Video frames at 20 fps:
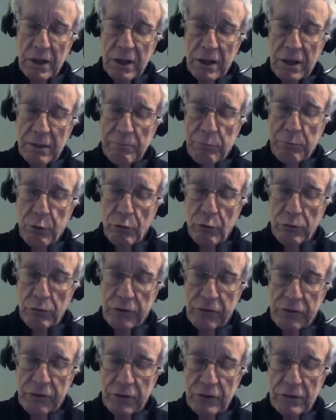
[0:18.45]
importance
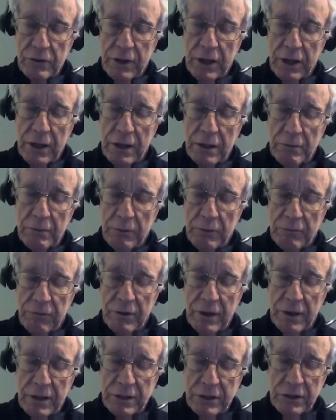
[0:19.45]
for your kingdom and for
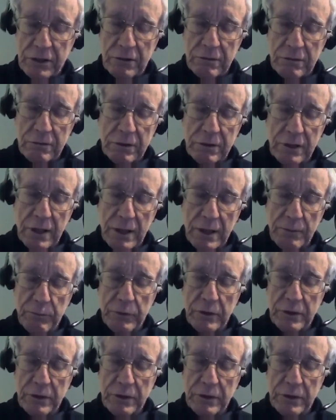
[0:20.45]
our soul can happen.